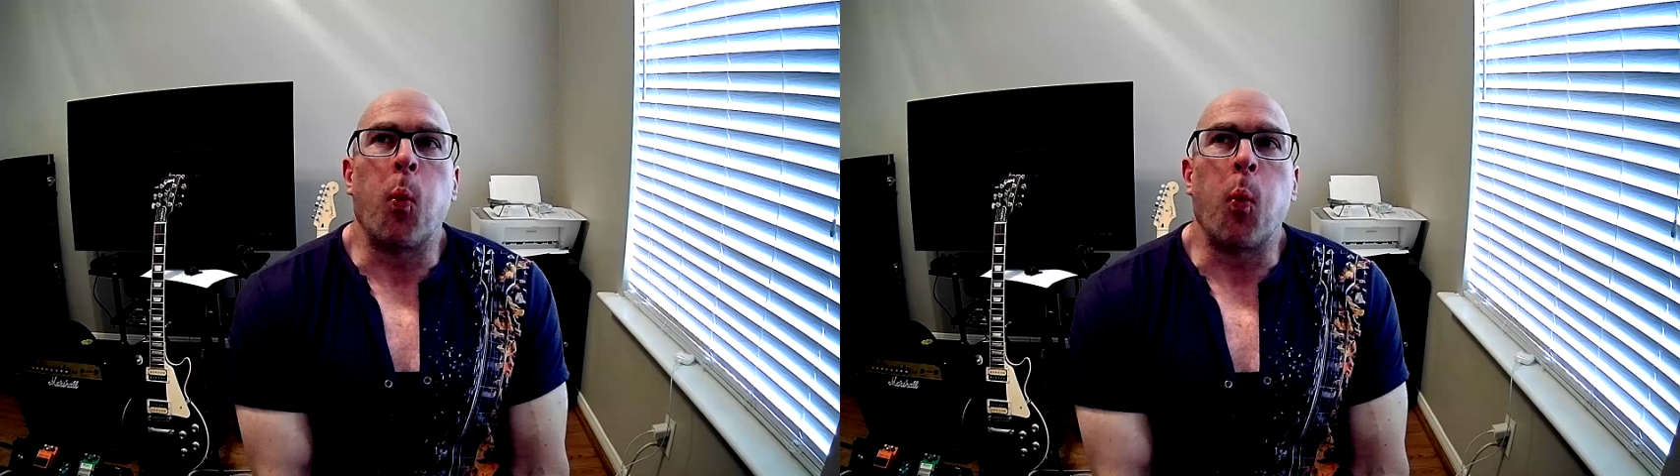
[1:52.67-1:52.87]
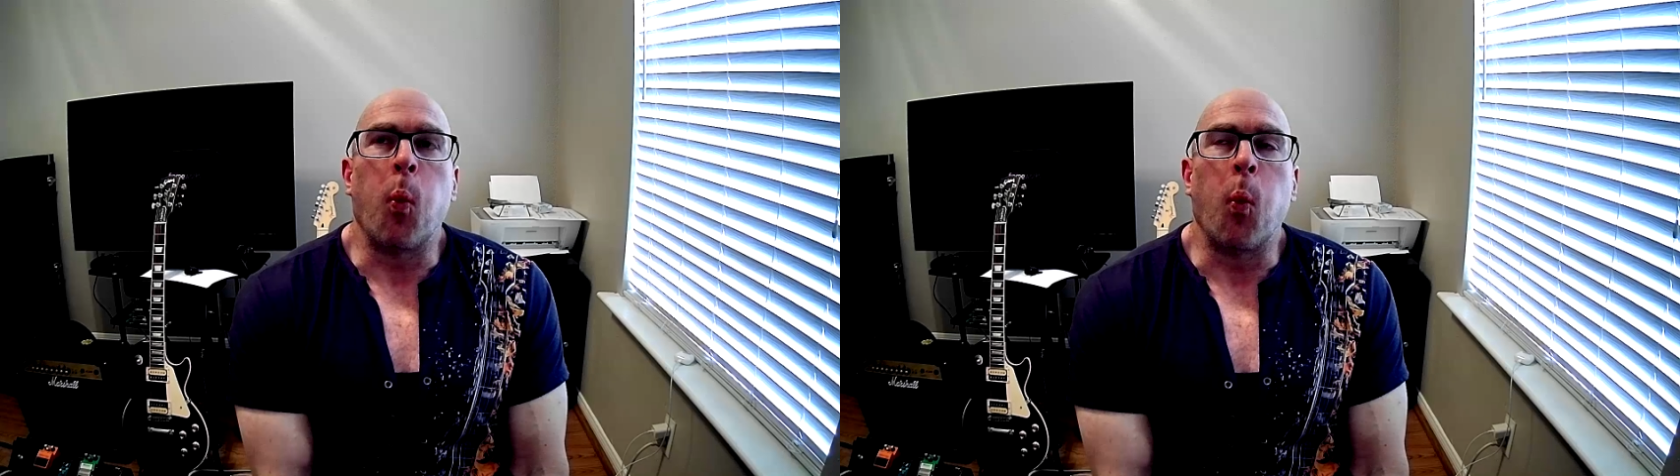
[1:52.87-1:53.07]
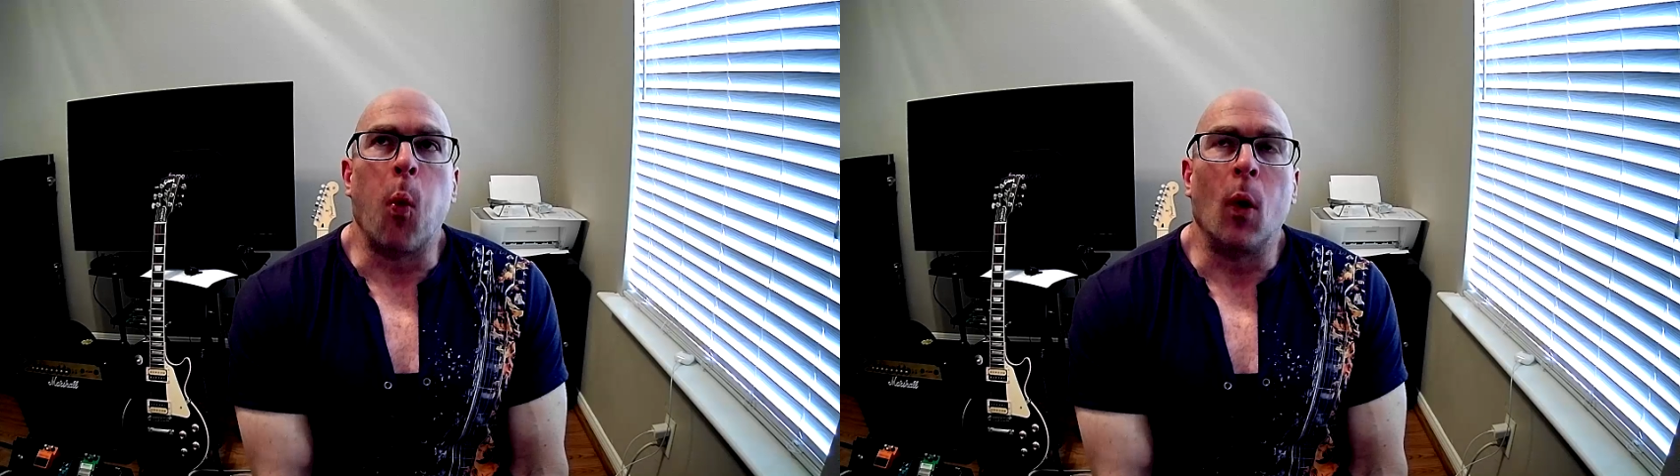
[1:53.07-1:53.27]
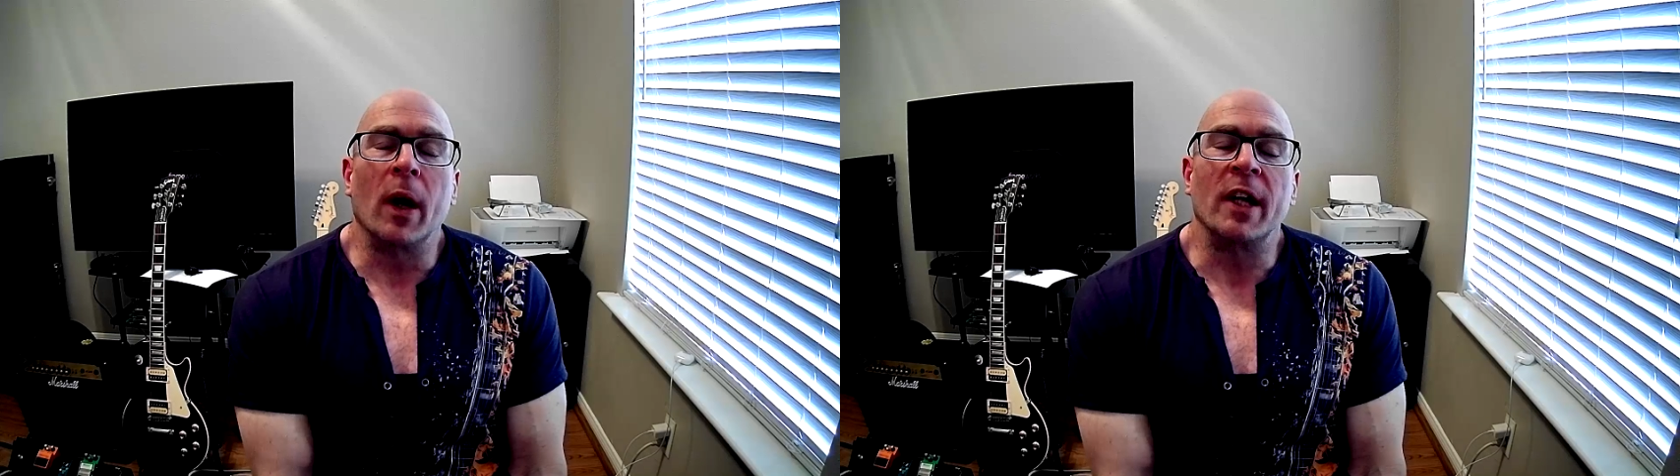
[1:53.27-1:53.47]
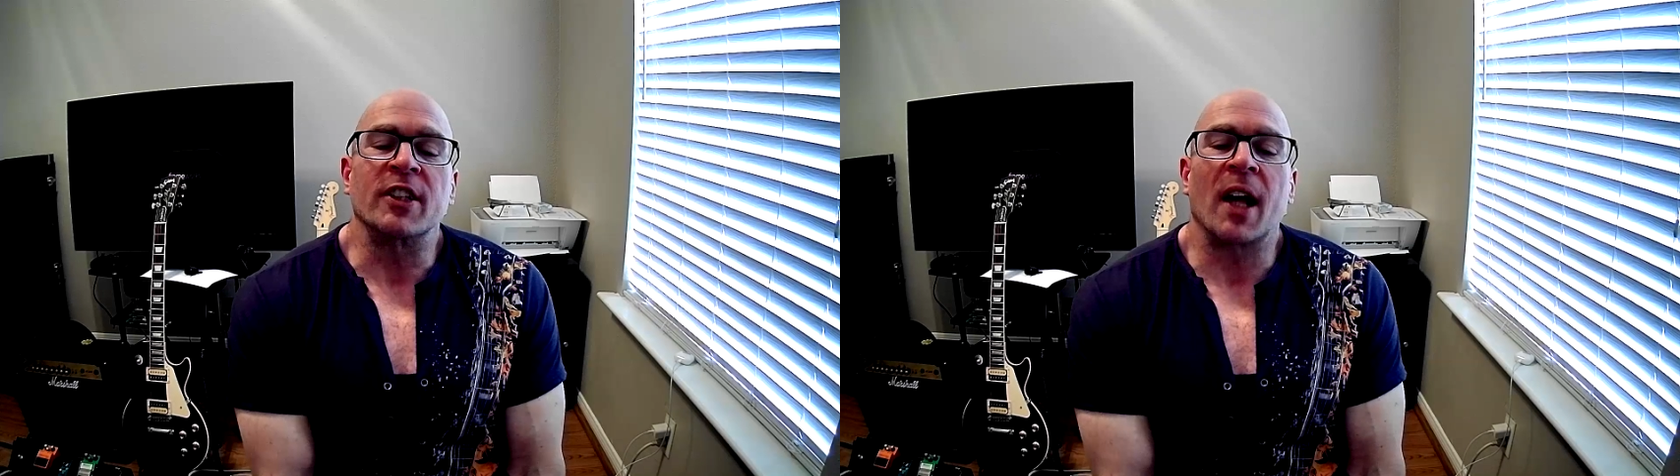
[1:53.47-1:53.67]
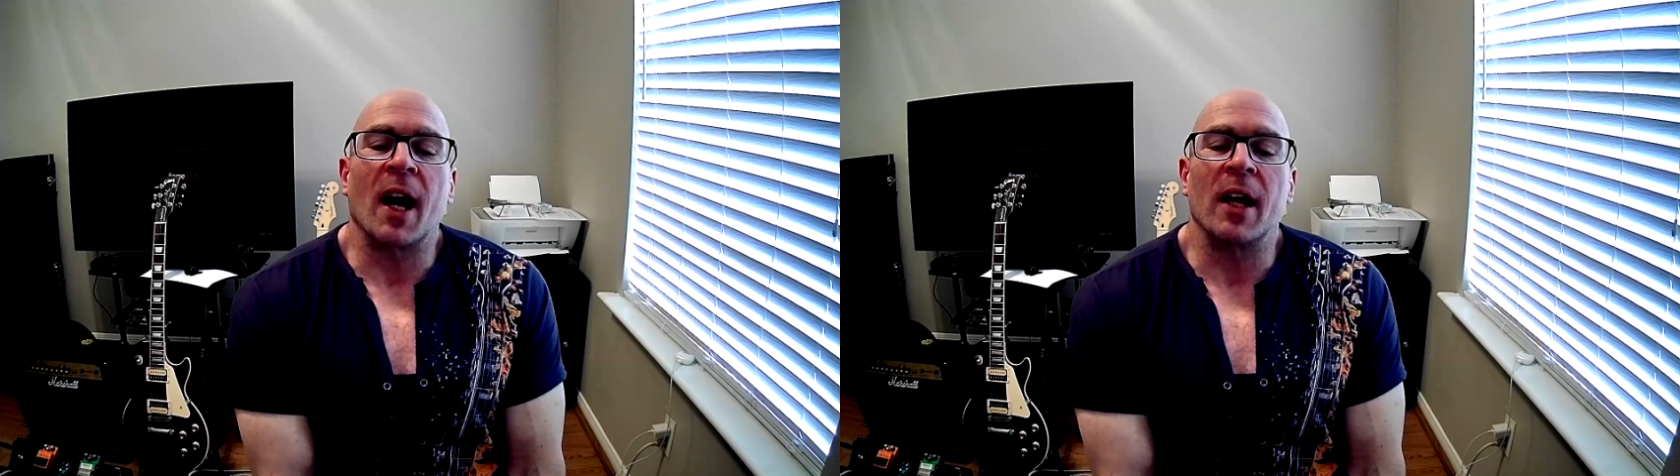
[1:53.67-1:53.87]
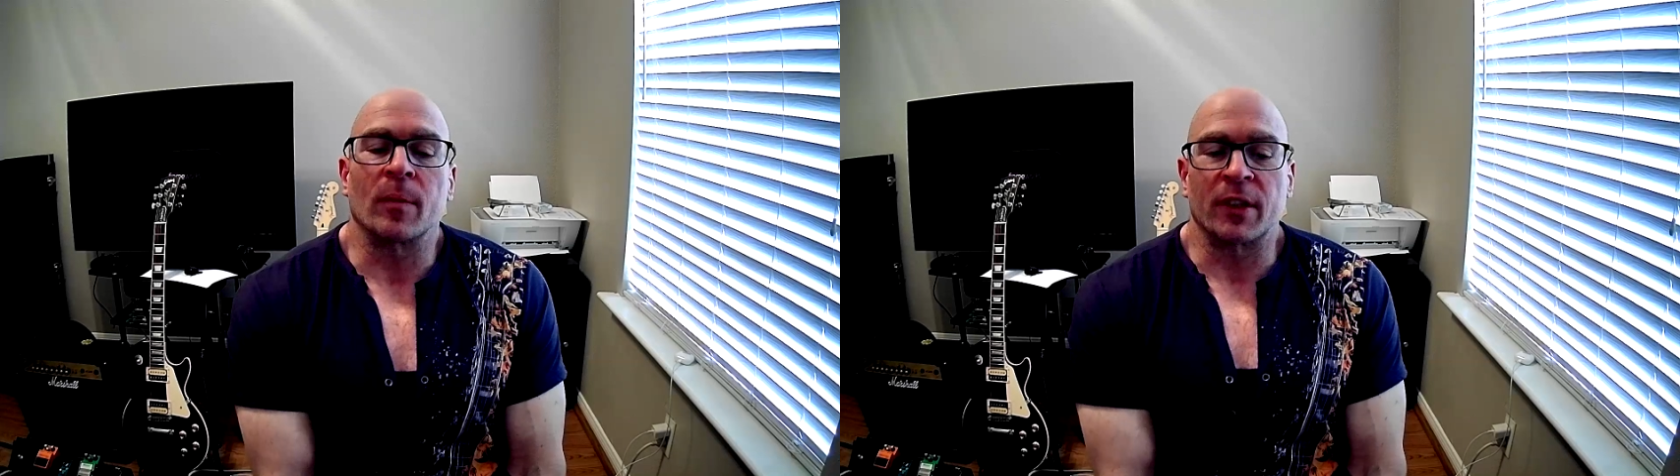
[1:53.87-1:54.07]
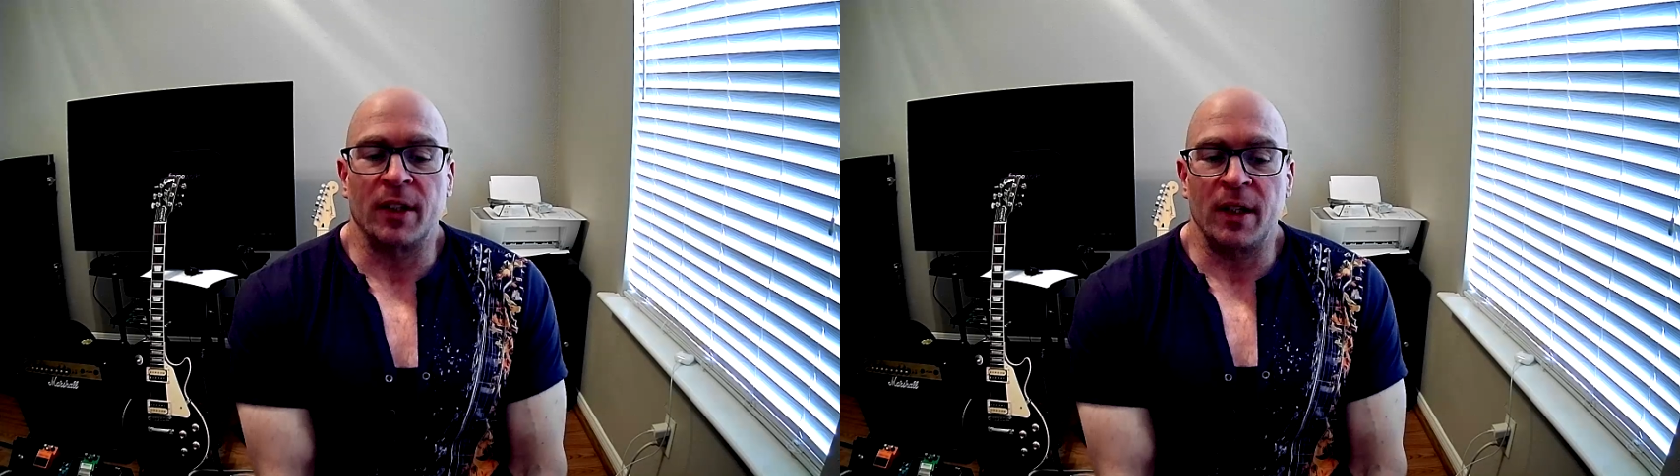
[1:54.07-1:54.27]
what I am
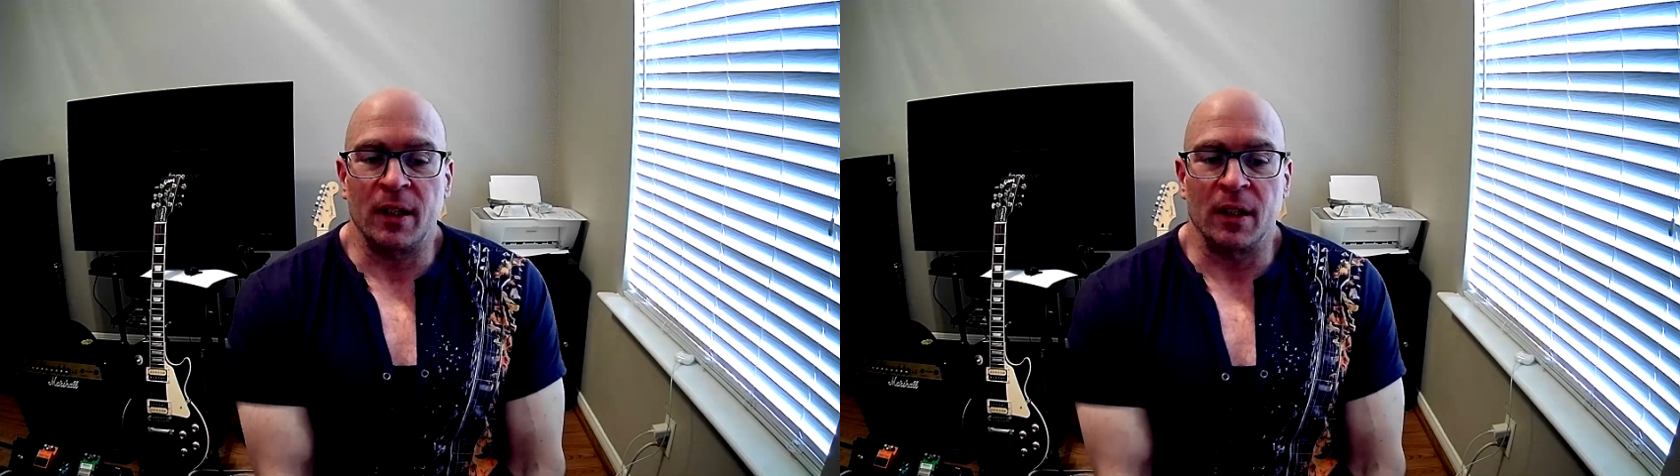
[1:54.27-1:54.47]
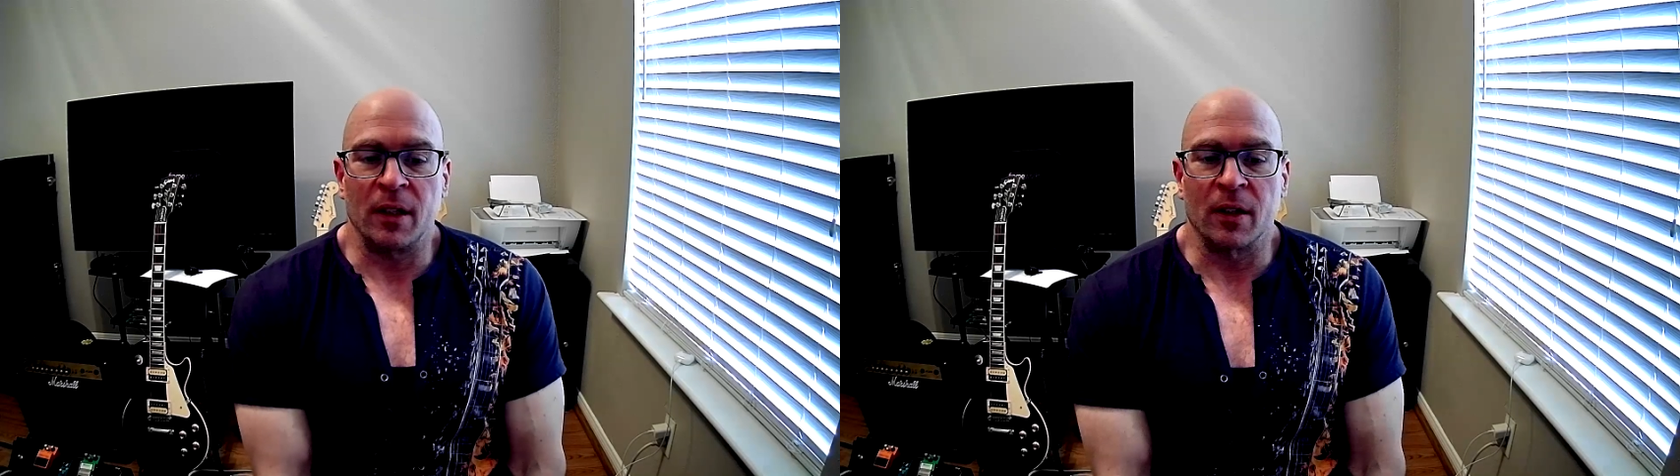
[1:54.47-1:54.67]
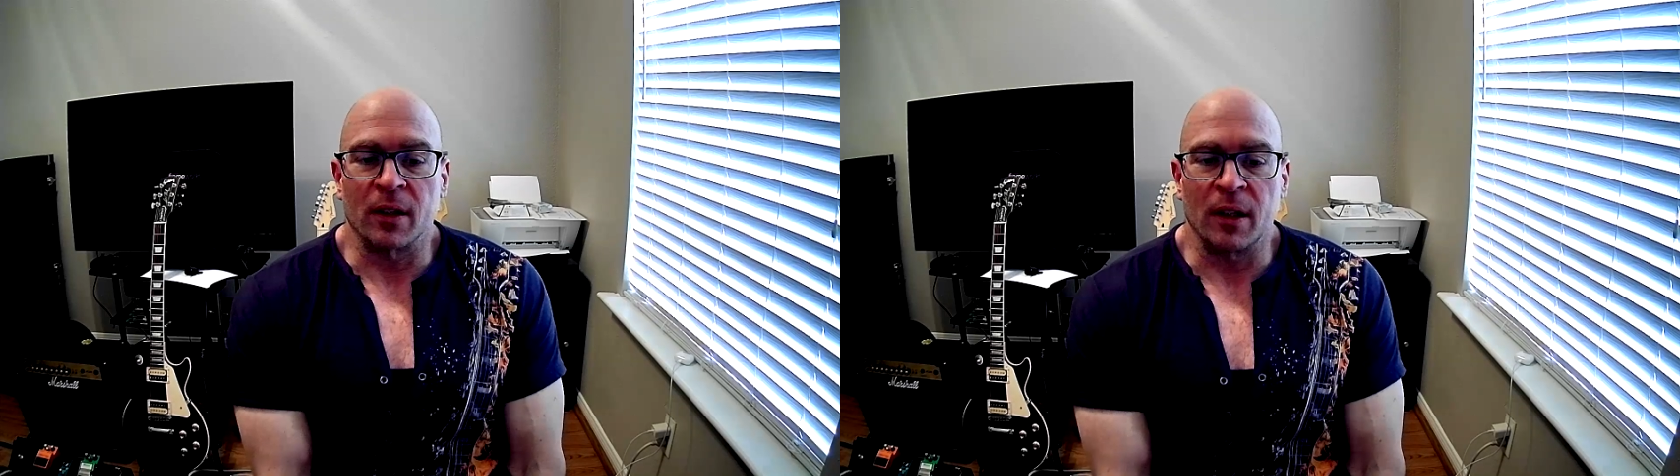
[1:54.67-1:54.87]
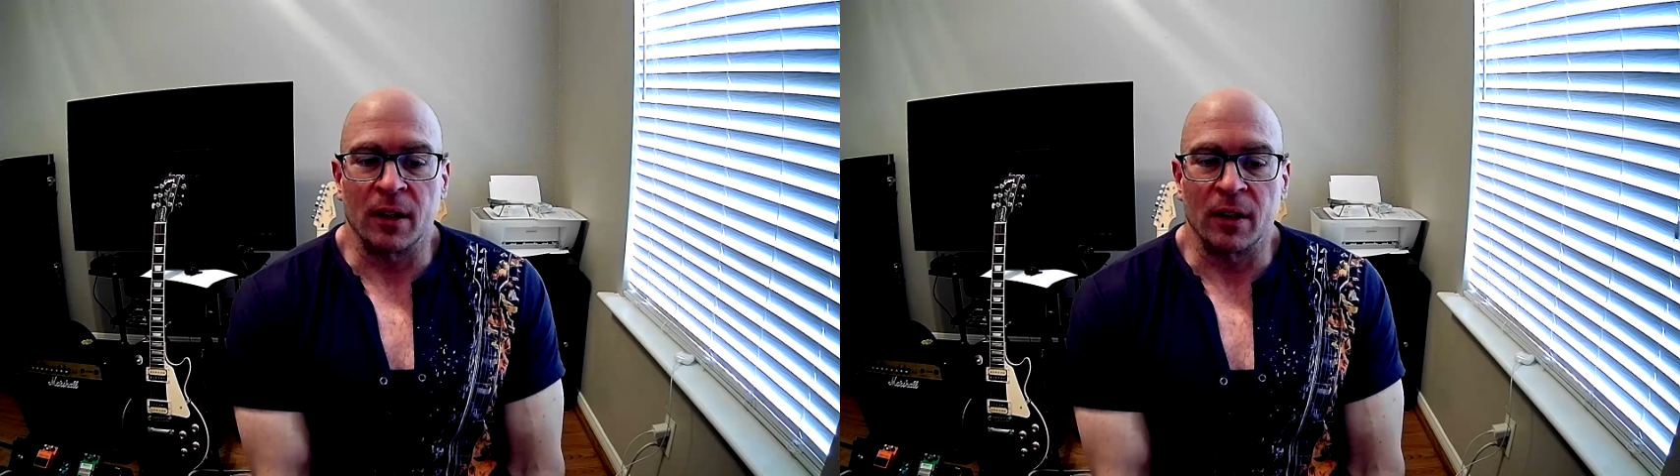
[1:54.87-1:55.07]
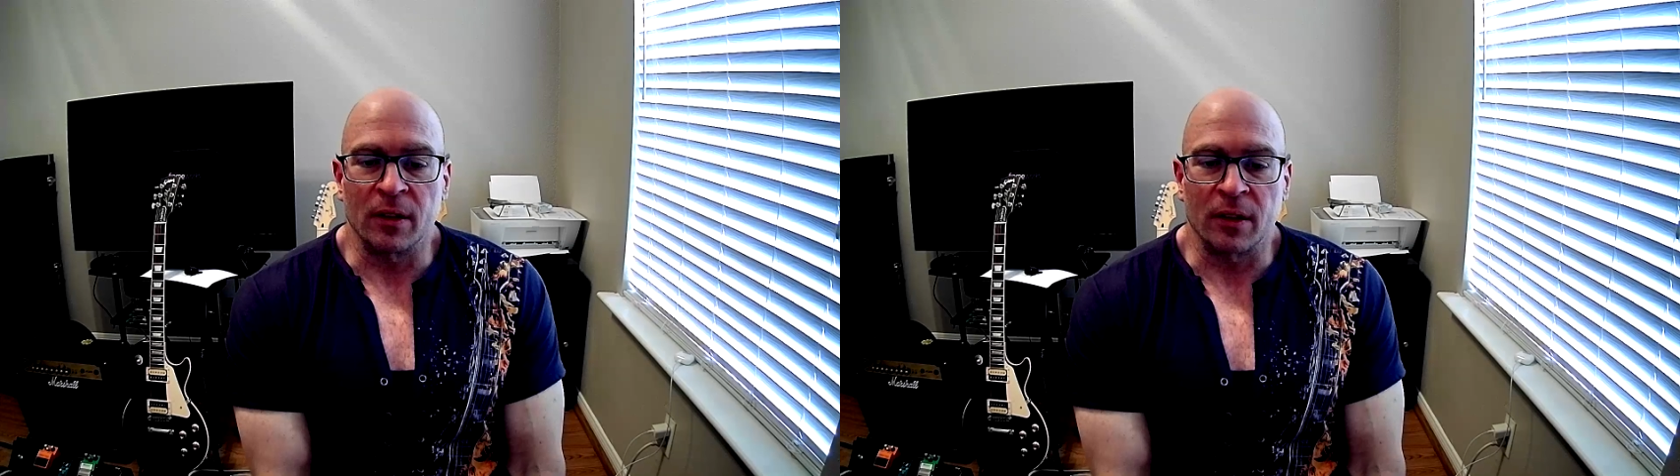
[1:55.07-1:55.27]
seeing here is